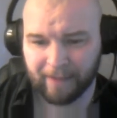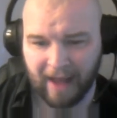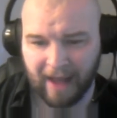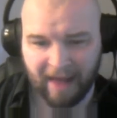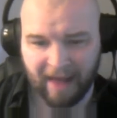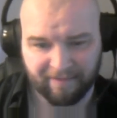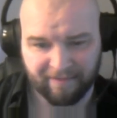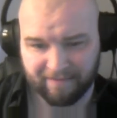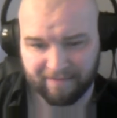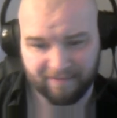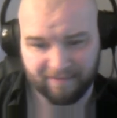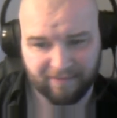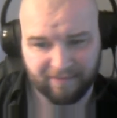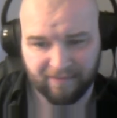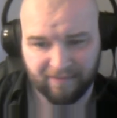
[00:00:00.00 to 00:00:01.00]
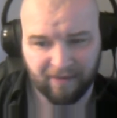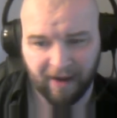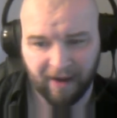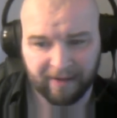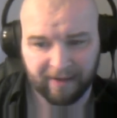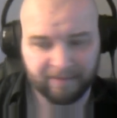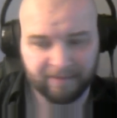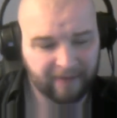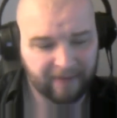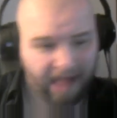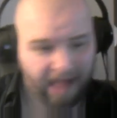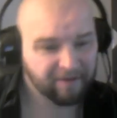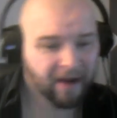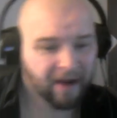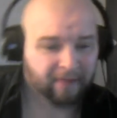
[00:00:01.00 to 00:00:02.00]
I fucking
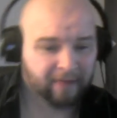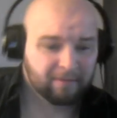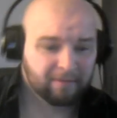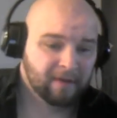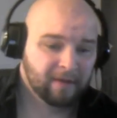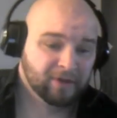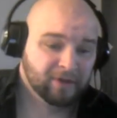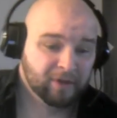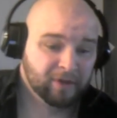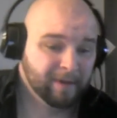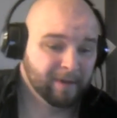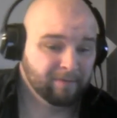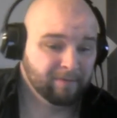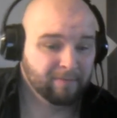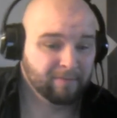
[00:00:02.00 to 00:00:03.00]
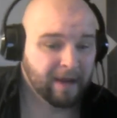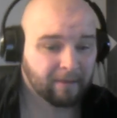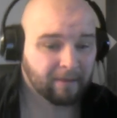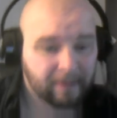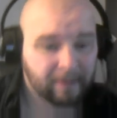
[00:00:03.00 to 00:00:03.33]
have done it. It should be me.